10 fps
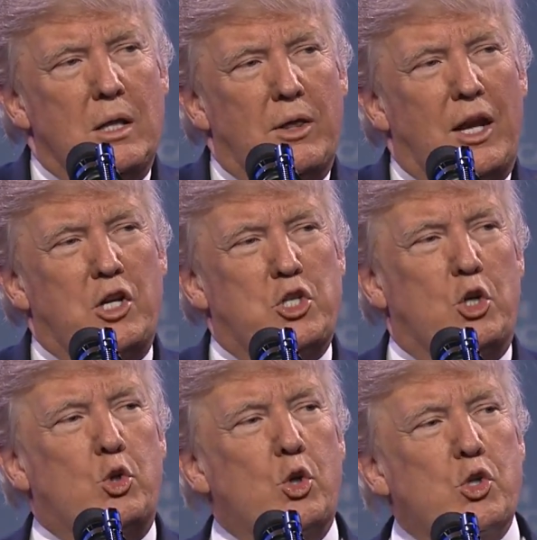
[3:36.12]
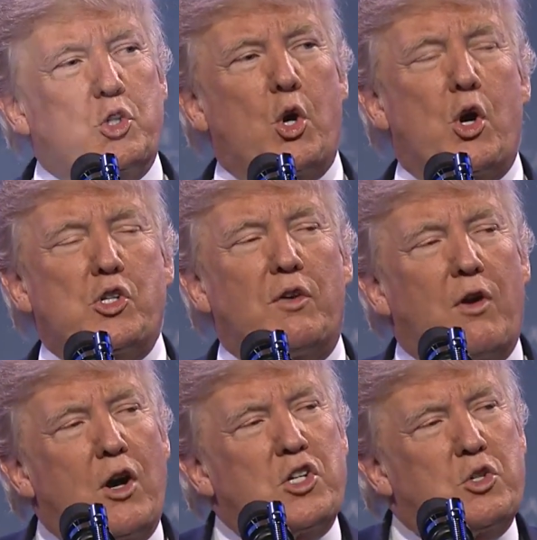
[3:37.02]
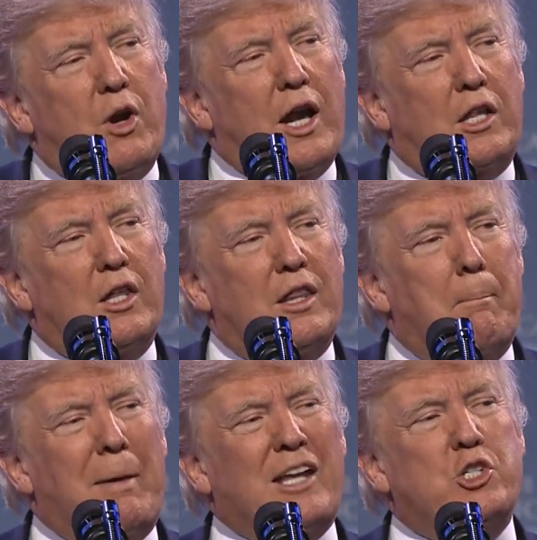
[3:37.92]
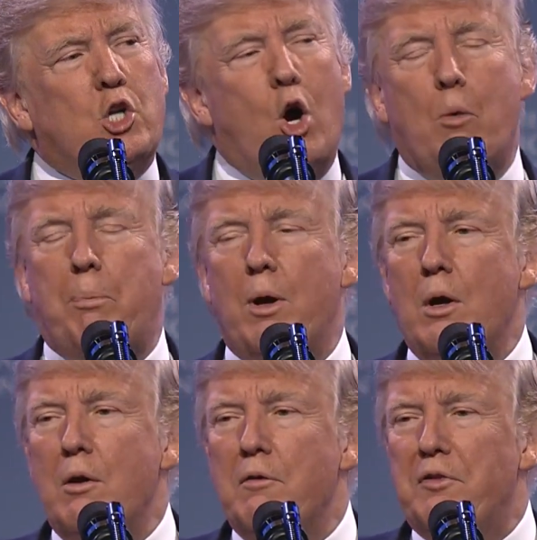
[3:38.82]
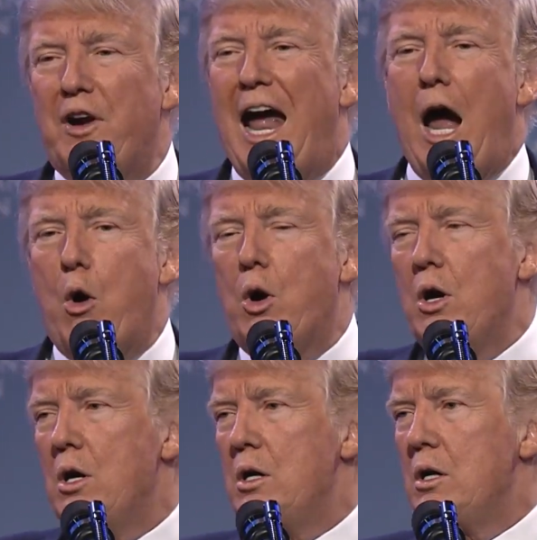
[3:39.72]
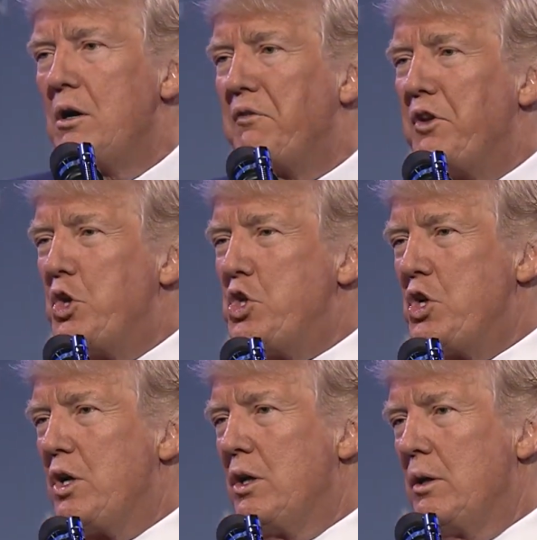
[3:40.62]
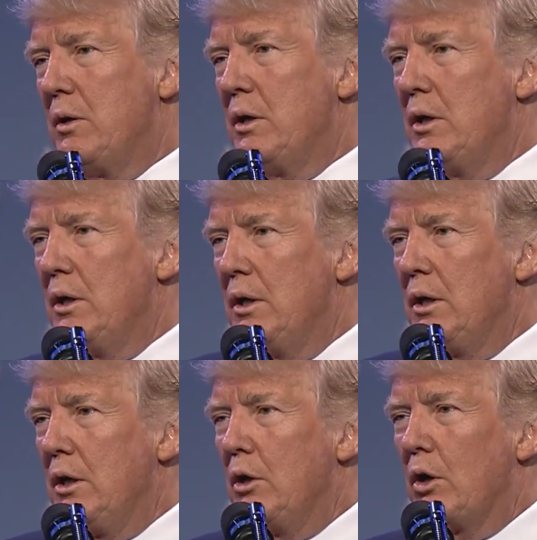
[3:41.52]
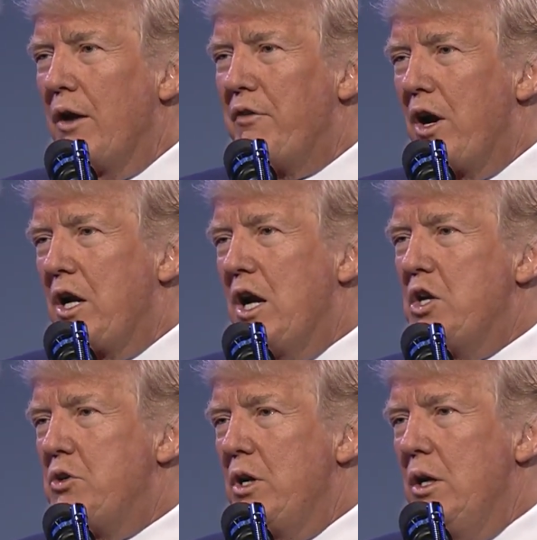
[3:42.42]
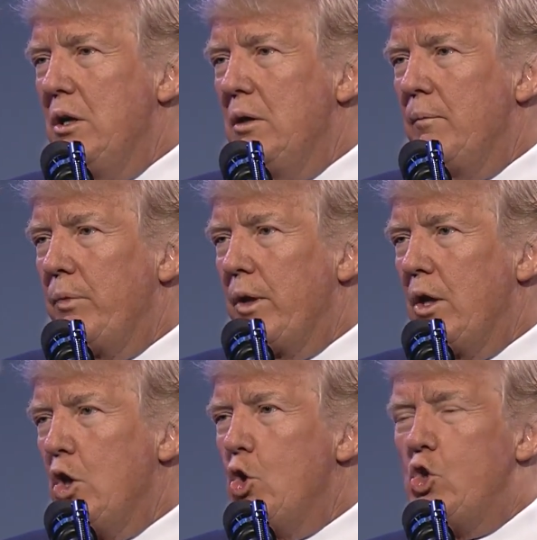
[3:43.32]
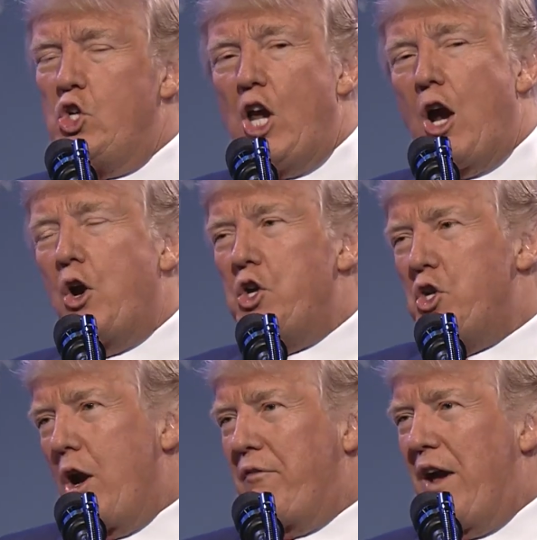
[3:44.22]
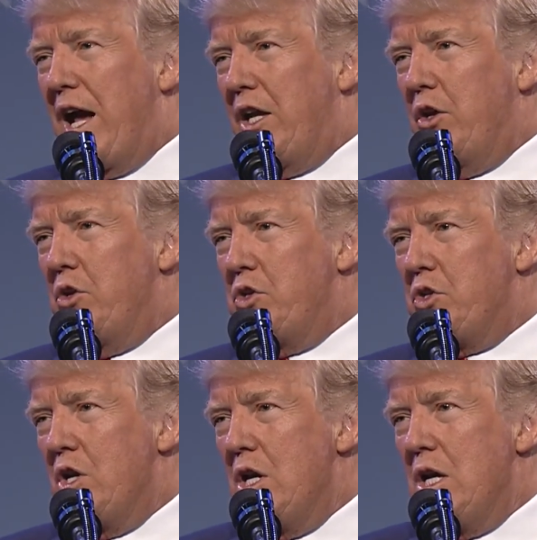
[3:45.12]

that is the true source of our strength and the best hope for our future. You love our country, you cherish our values,